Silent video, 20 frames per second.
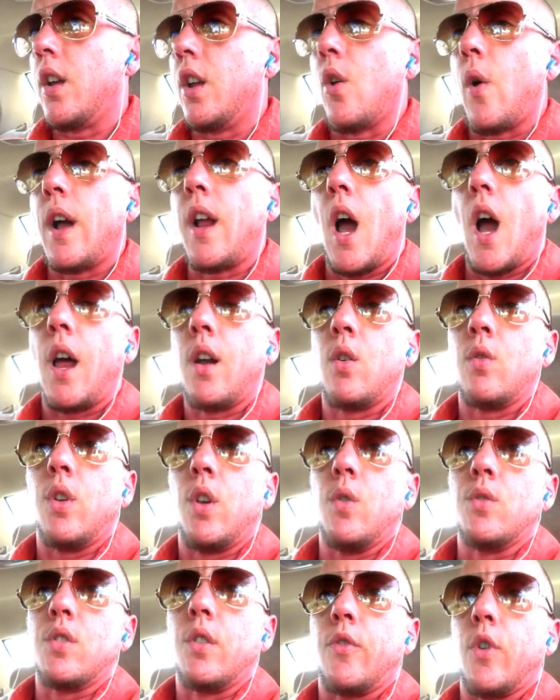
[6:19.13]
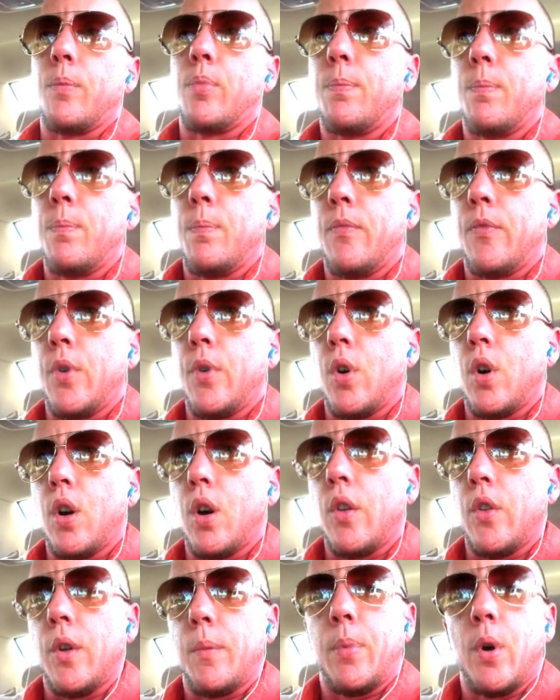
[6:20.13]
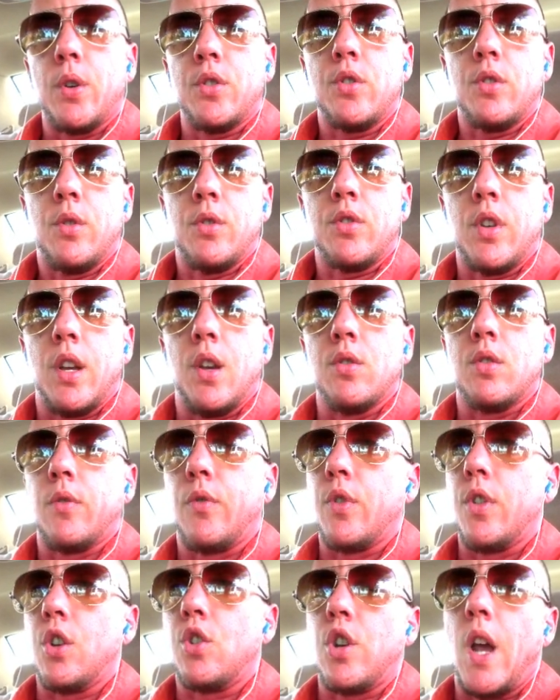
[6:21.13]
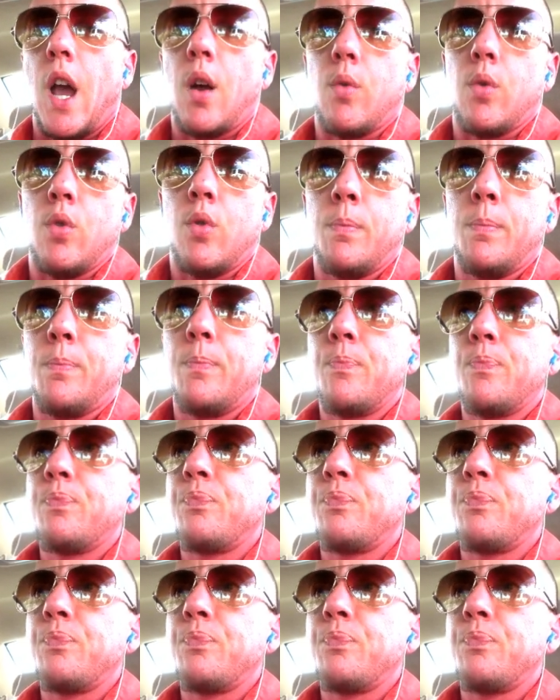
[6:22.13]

You know, I, I don't use it for, for the personals. I use it for the chat room.